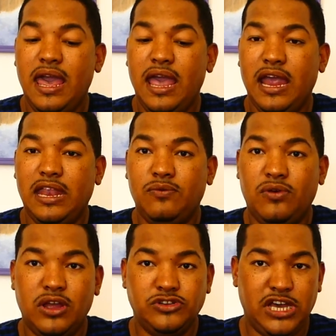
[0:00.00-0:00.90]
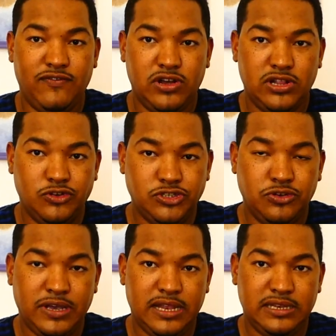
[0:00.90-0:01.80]
And we're going to have a close
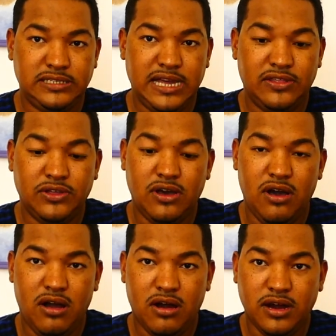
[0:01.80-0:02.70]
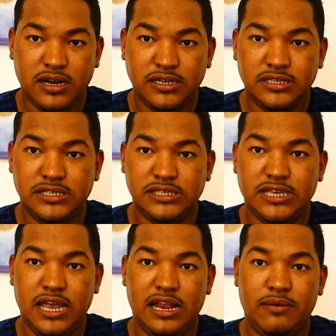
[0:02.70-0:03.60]
look at the cards,
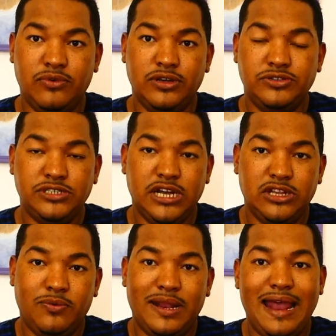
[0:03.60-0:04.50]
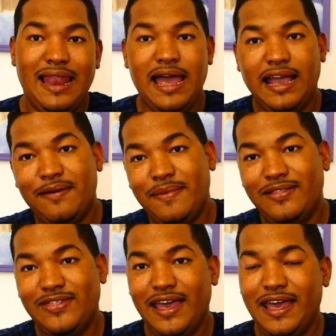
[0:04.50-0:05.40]
and I'm going to tell you what I like
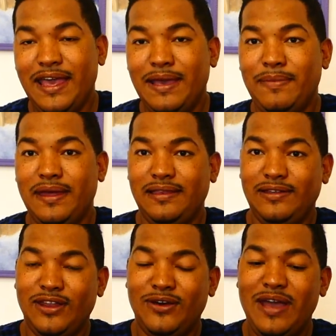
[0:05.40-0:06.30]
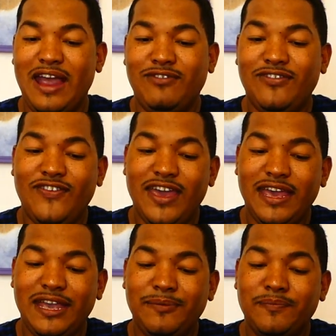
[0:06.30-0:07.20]
about them and, you know,
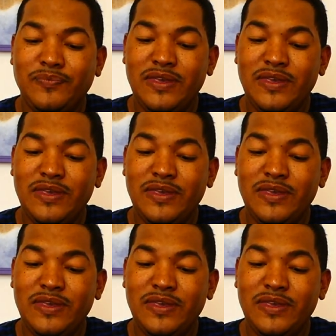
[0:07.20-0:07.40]
everything.